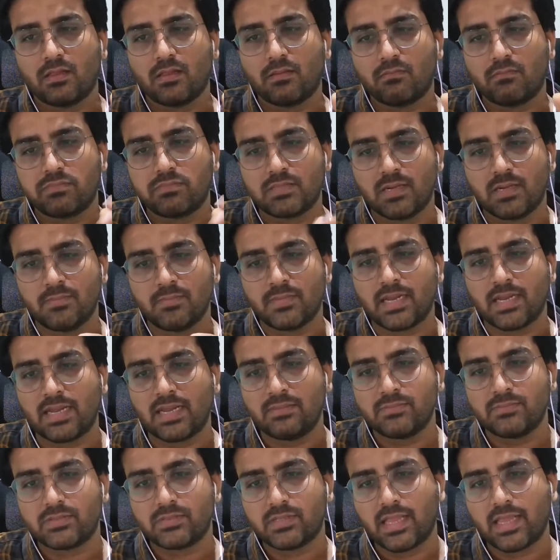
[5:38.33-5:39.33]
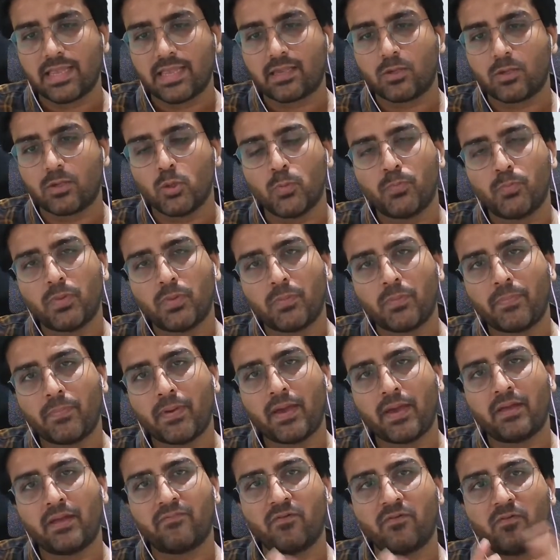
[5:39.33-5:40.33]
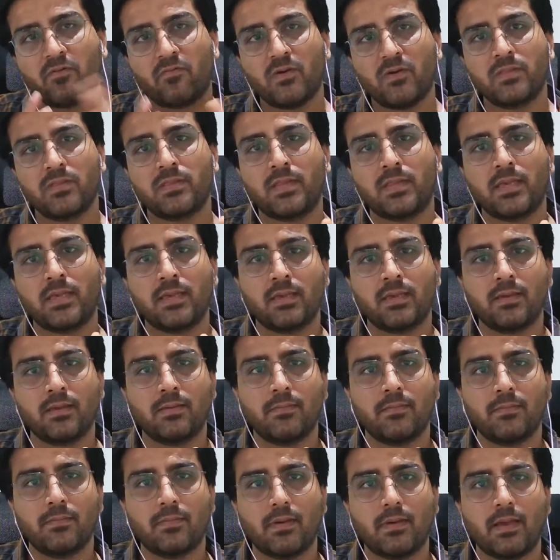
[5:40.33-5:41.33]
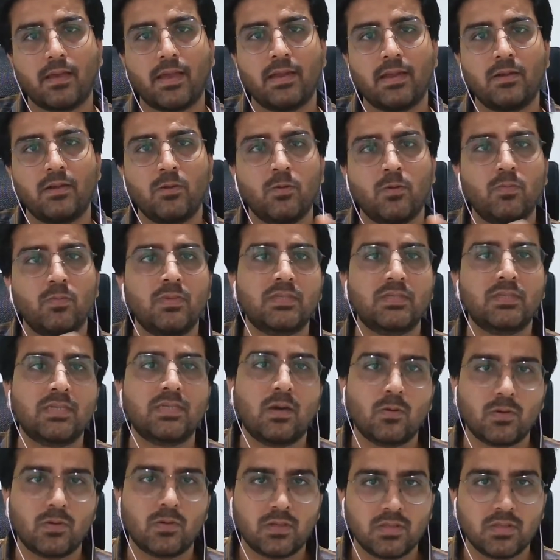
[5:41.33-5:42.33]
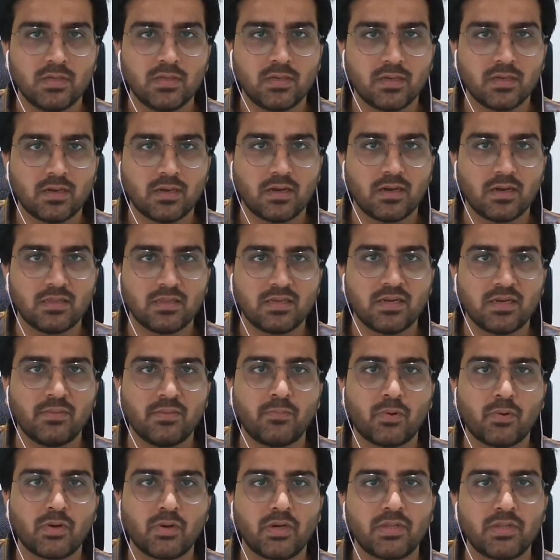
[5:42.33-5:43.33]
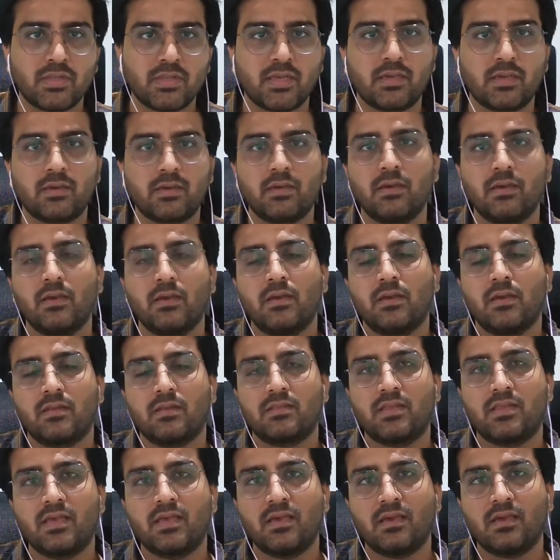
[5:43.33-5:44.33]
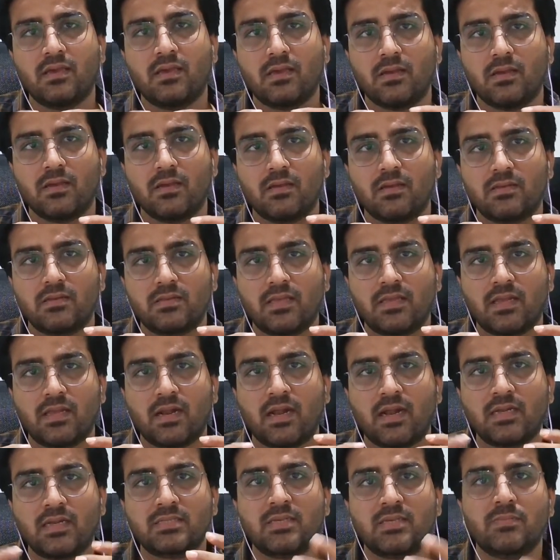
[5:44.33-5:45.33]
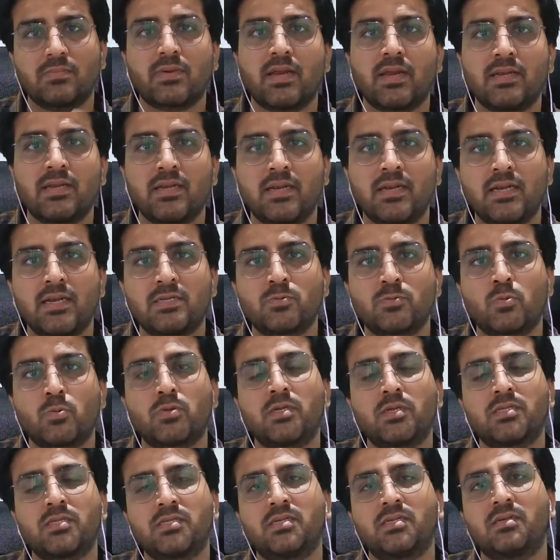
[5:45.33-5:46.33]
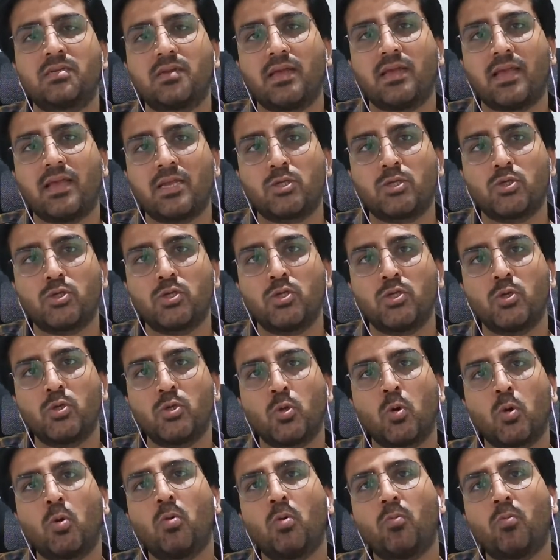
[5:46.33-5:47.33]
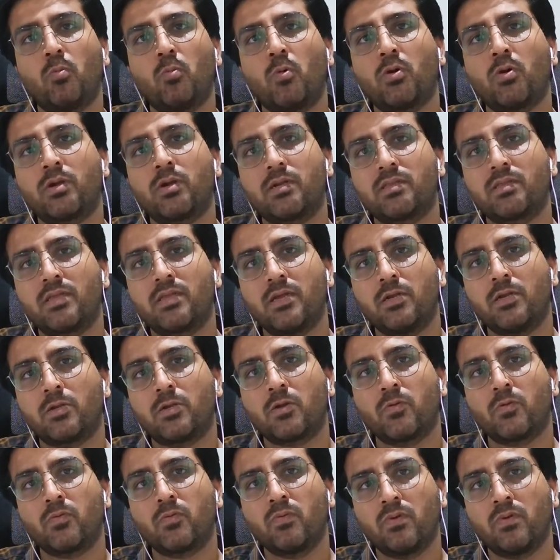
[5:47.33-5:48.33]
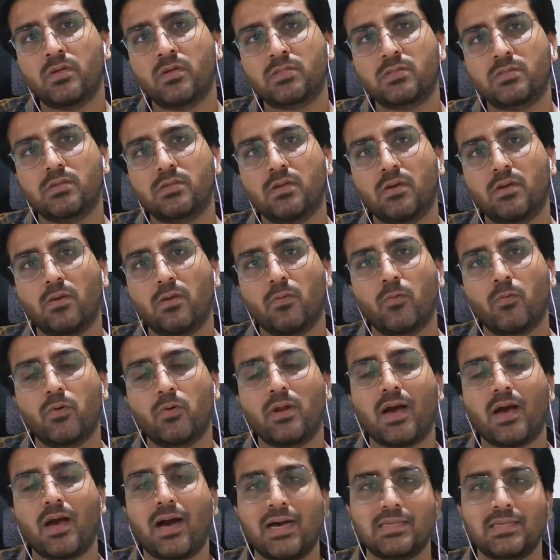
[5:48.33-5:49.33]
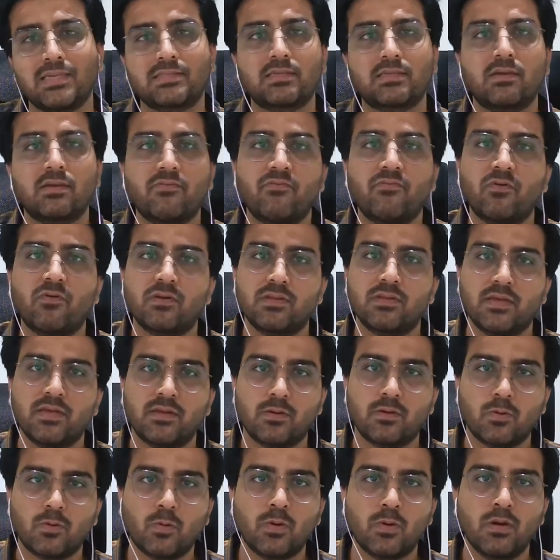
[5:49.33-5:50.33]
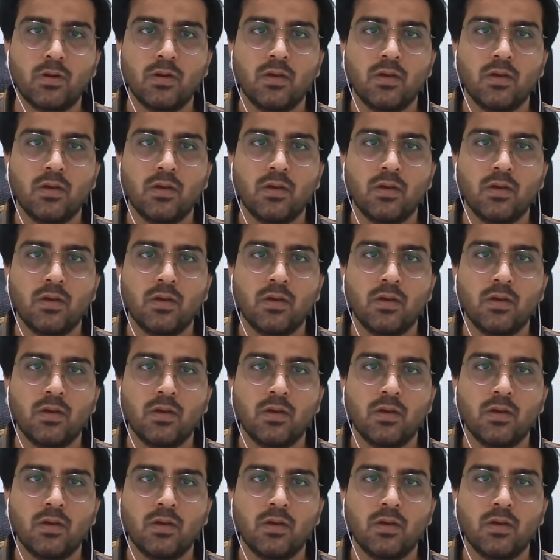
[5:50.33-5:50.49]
sometimes like you prepare for one thing and you miss out the other important thing. There are some candidates who doesn't actually know what the interviewers would ask for their role,